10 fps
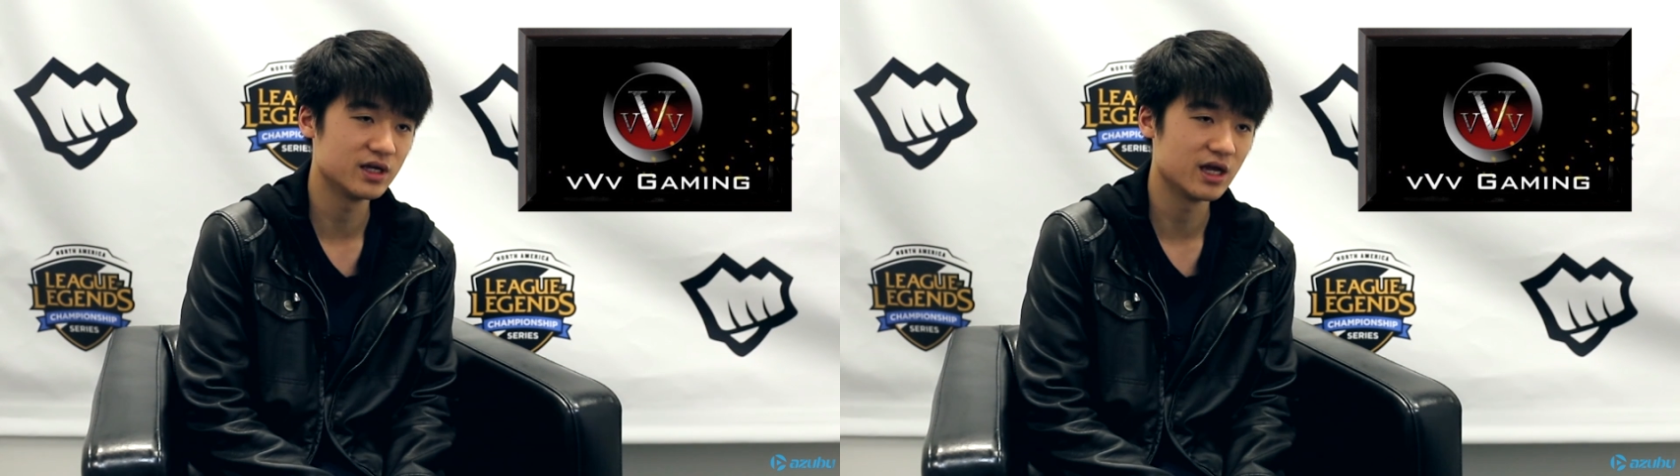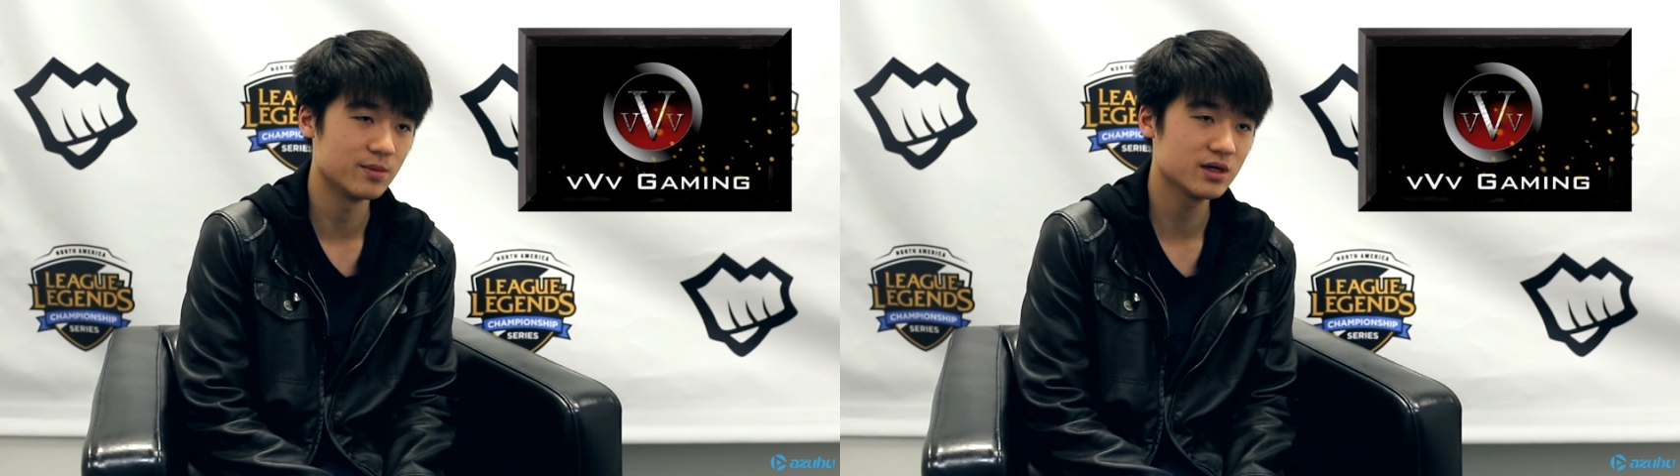
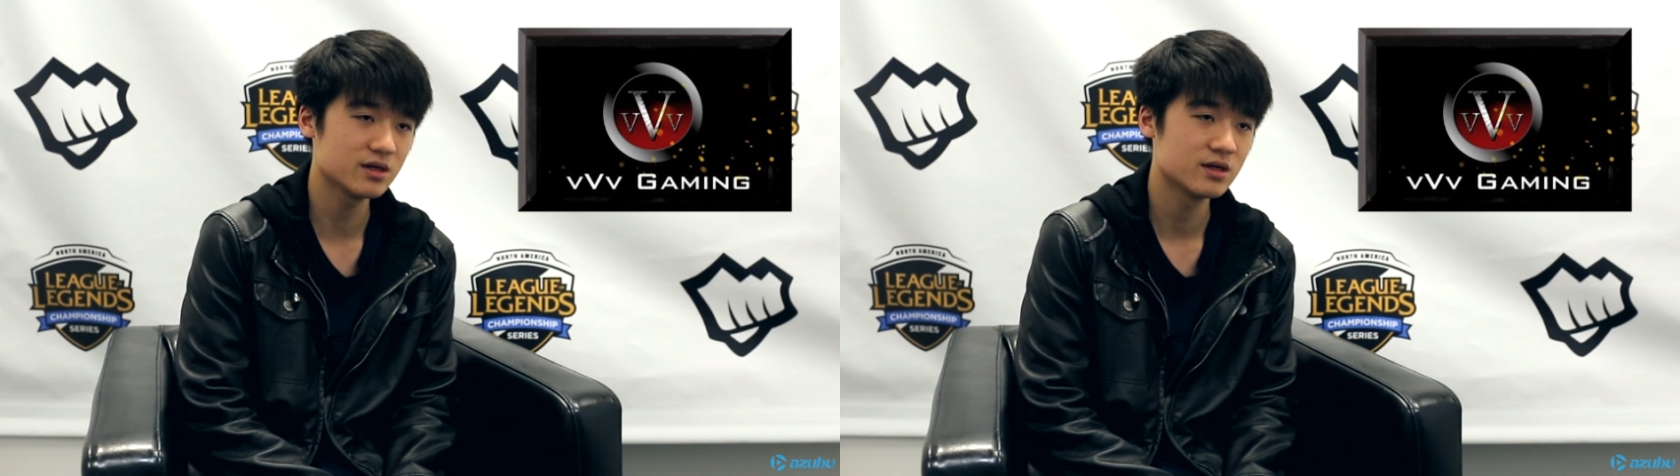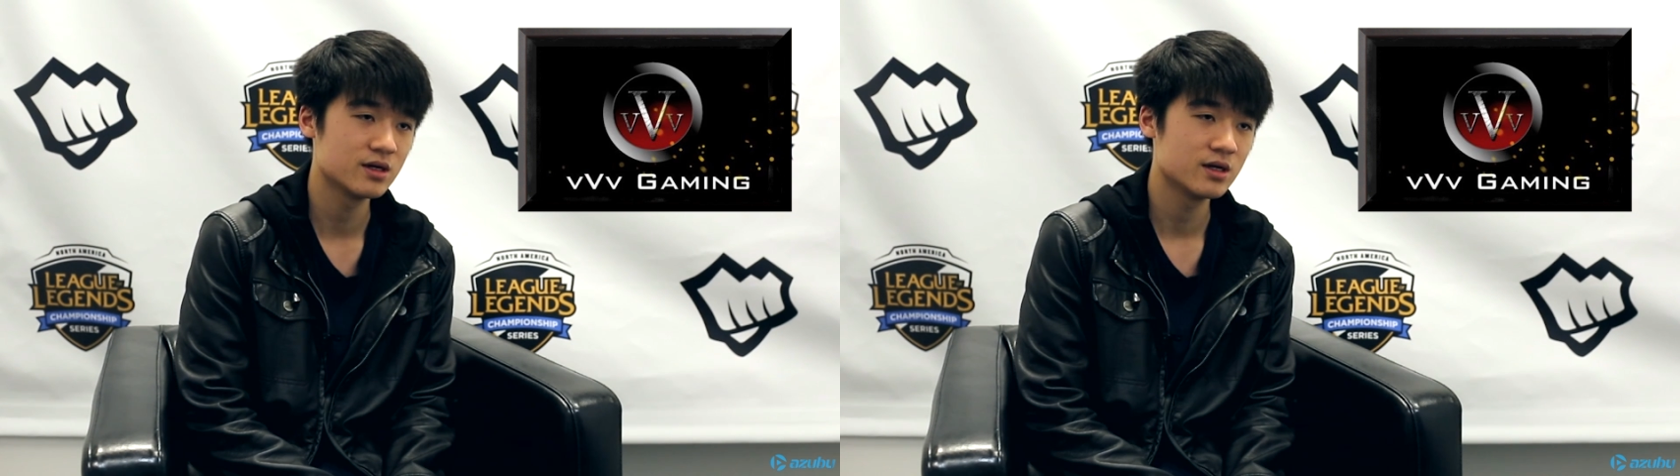
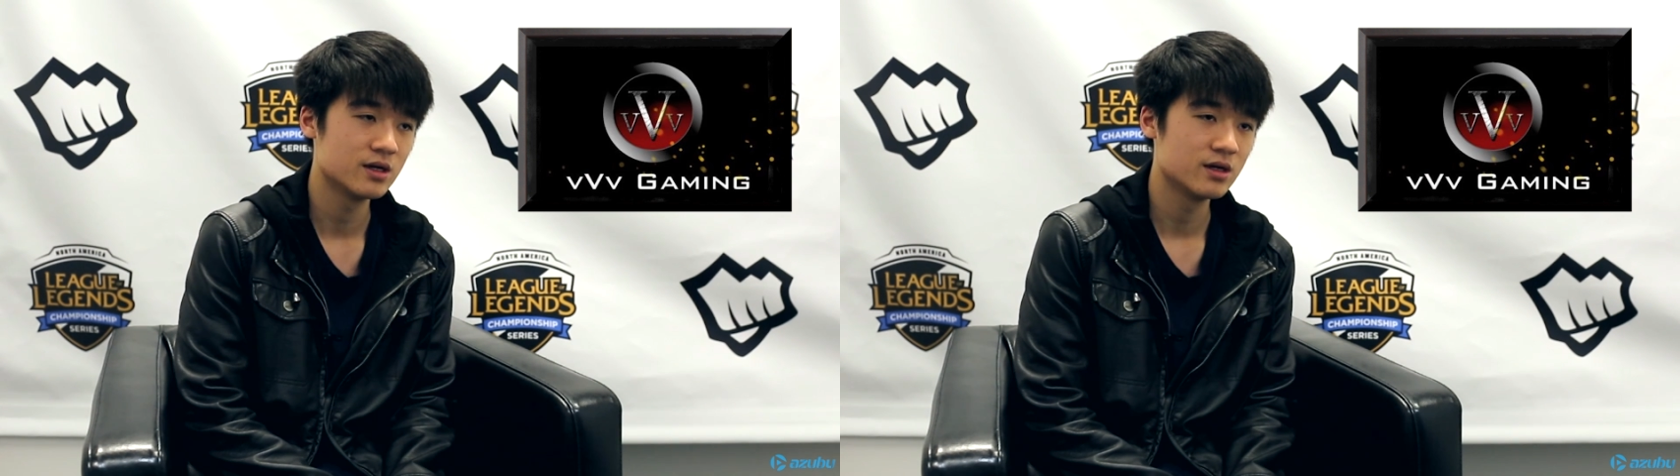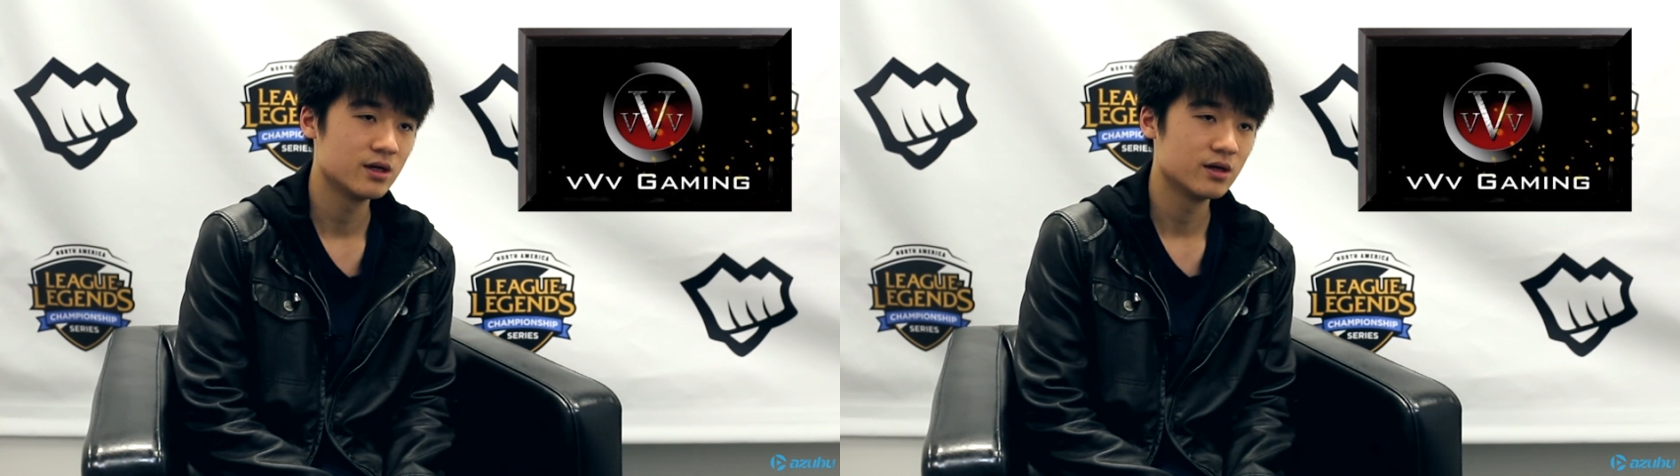Gaming.
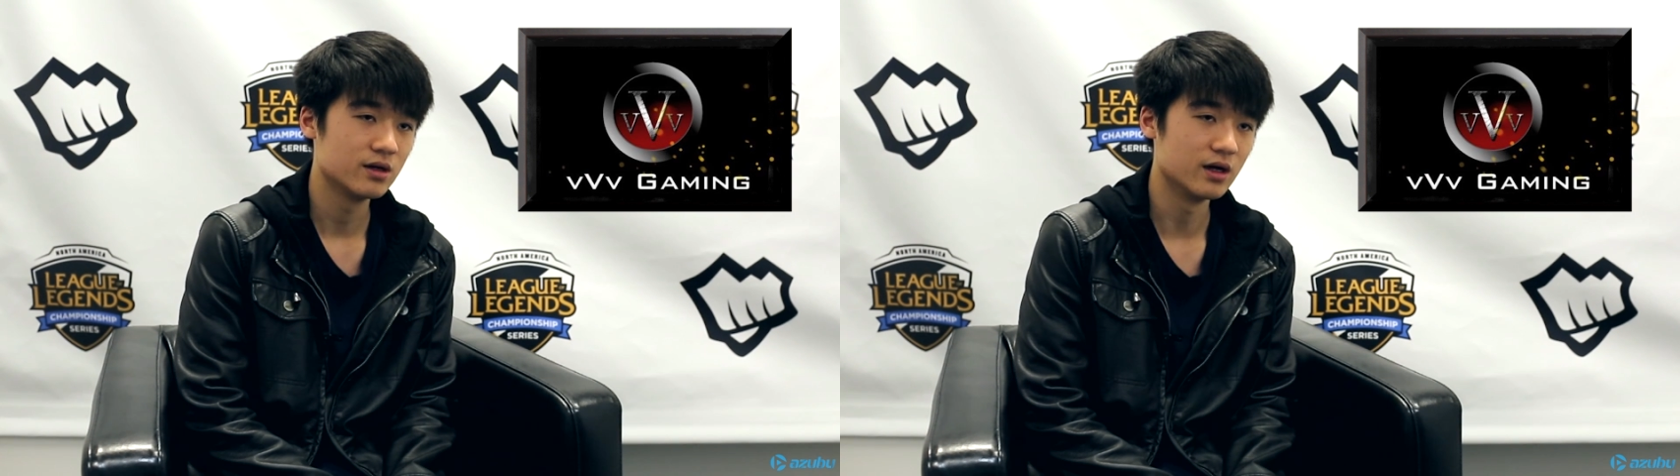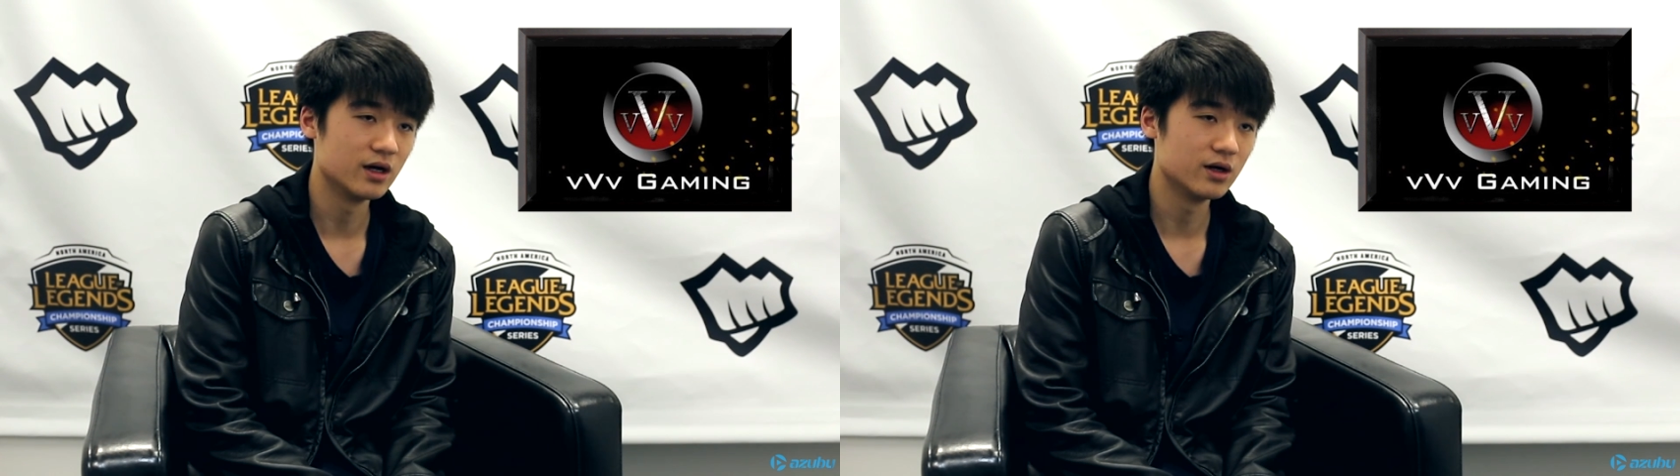
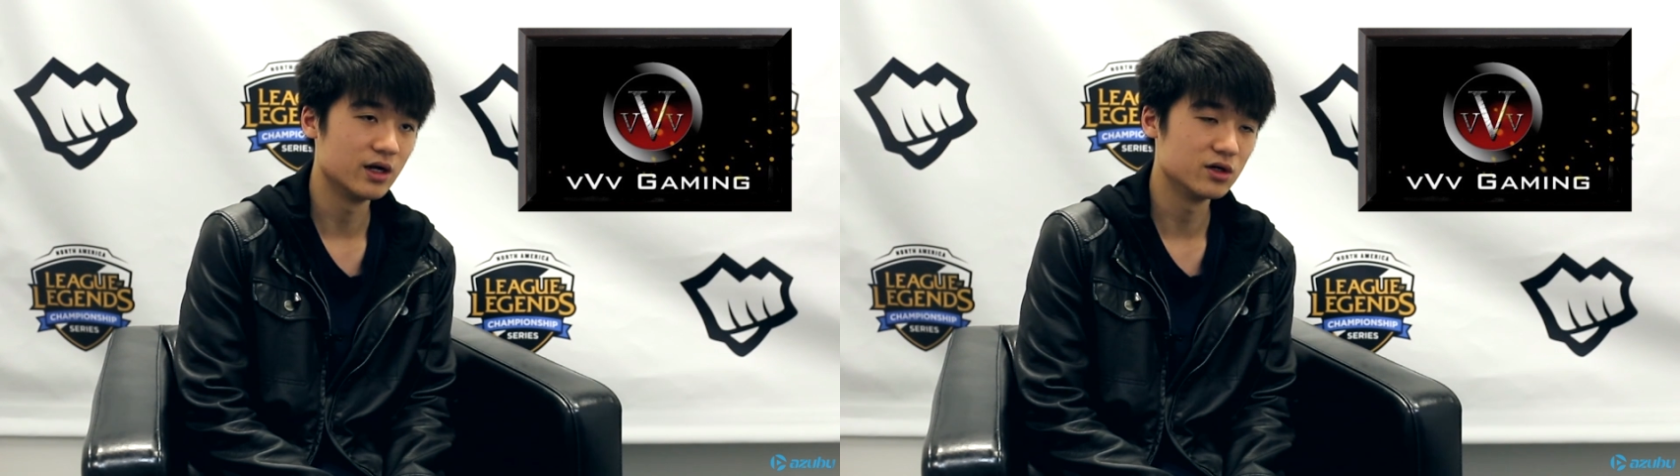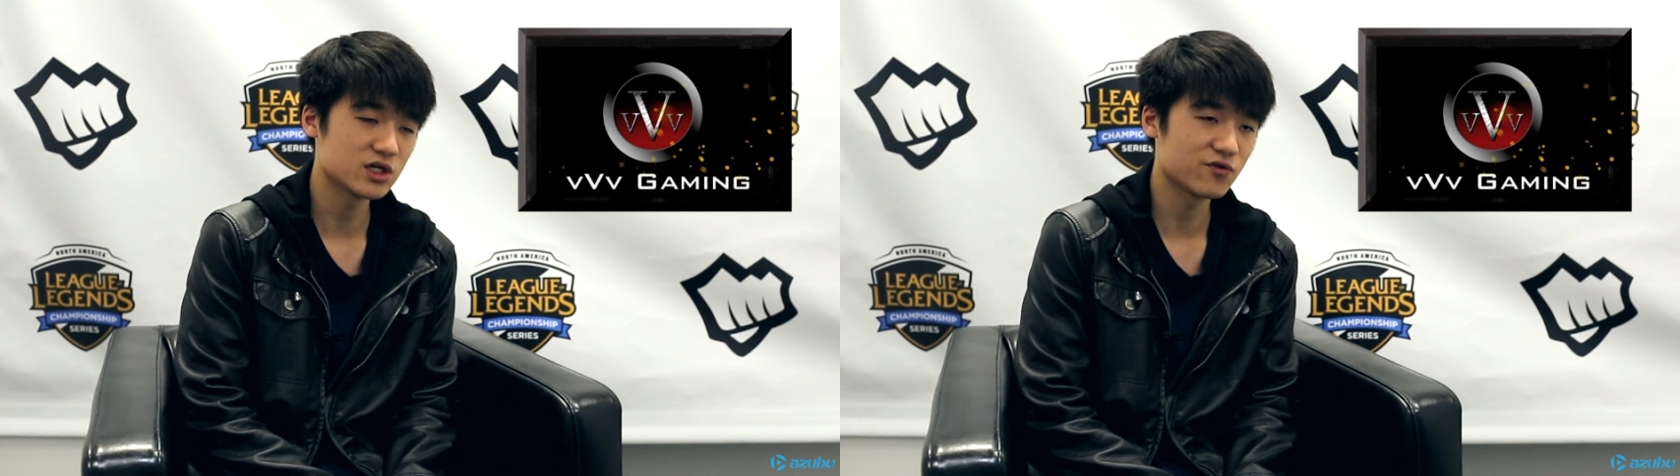
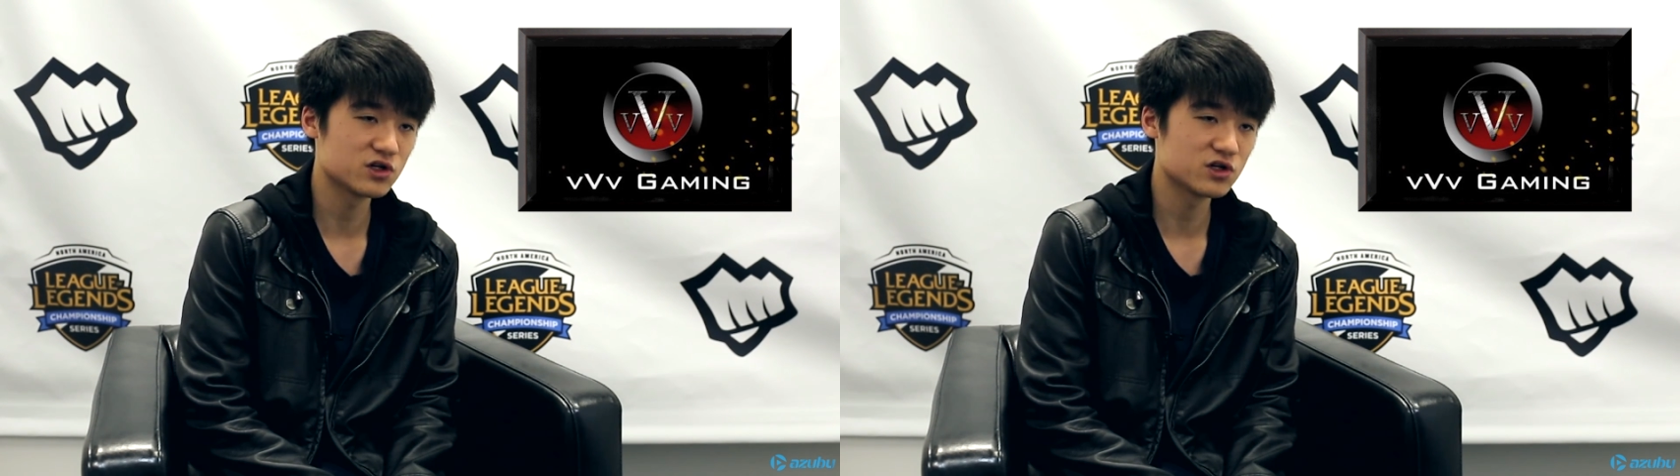It was our